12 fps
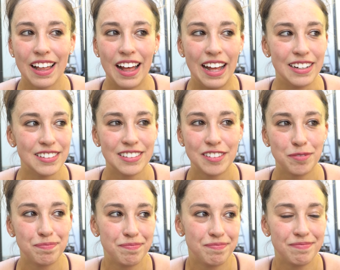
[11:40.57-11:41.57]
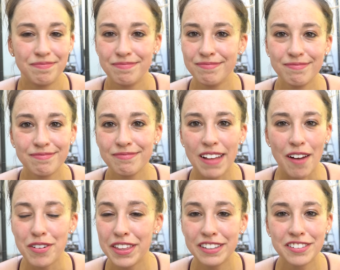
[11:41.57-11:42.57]
And
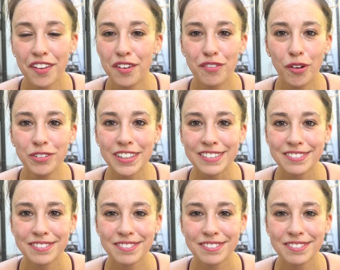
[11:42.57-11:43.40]
everything's still unfolding.